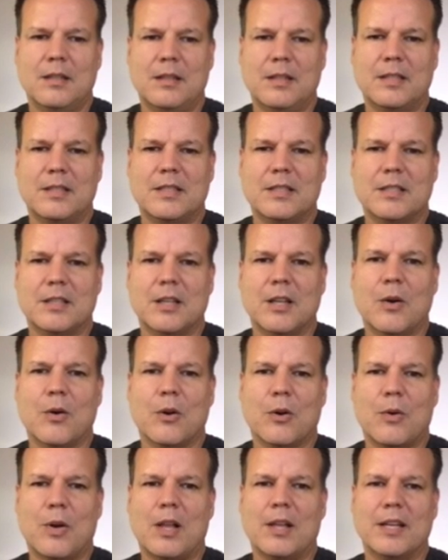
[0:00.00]
is a lower
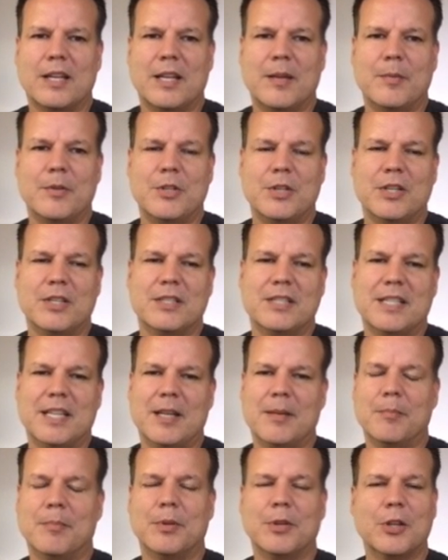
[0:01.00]
quality image. You can see
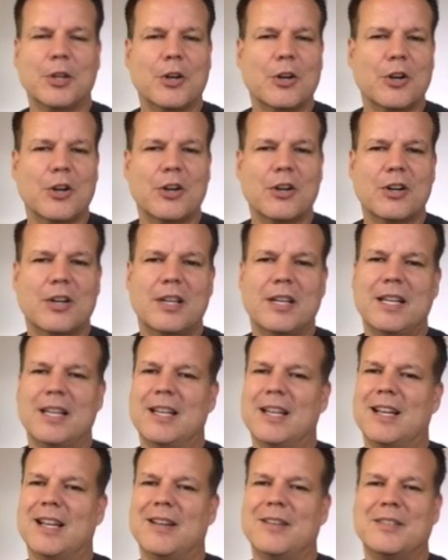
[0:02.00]
it blurred,
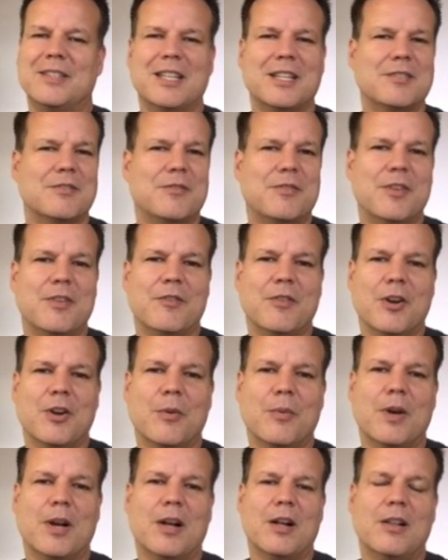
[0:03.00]
doesn't fit very
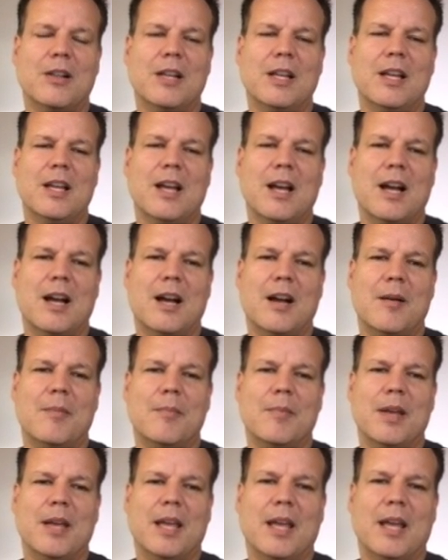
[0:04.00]
well.
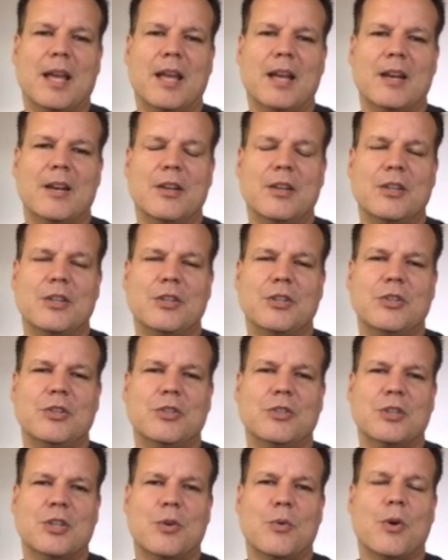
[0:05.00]
And
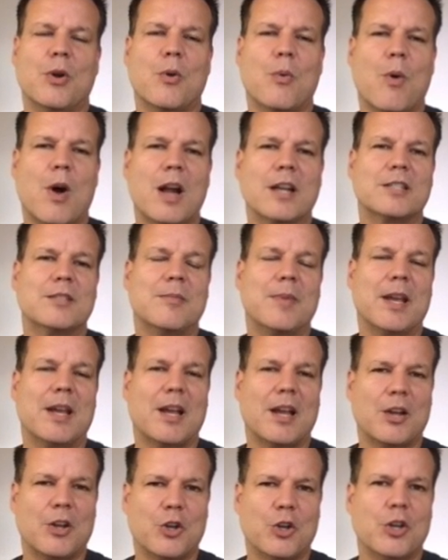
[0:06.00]
so you want to watch to make a
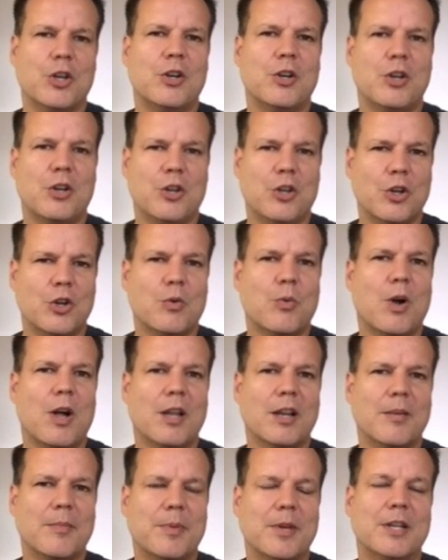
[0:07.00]
good quality
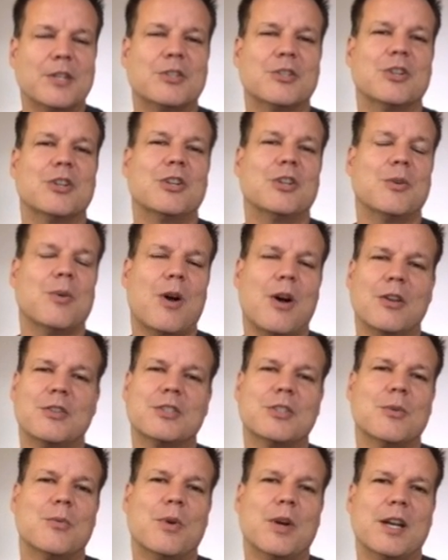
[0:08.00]
picture. You also
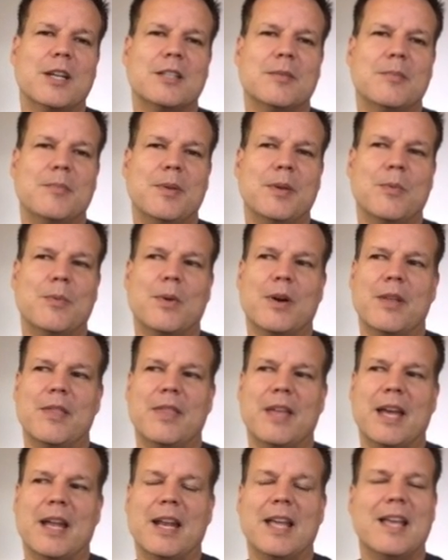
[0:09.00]
want it to be one
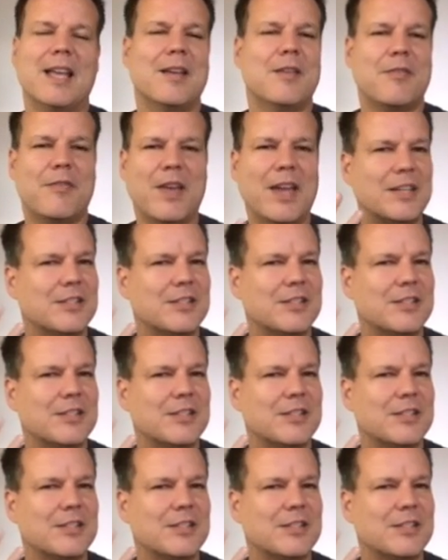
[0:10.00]
that faces